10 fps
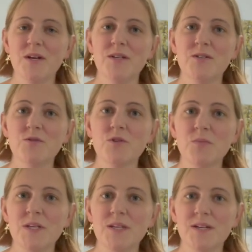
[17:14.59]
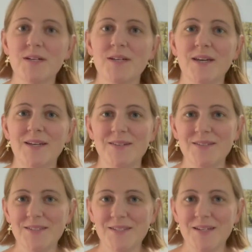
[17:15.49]
social media
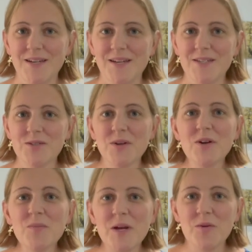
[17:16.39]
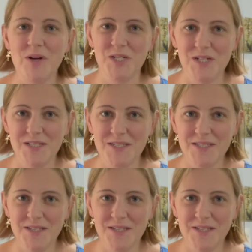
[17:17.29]
handles. So here are my questions.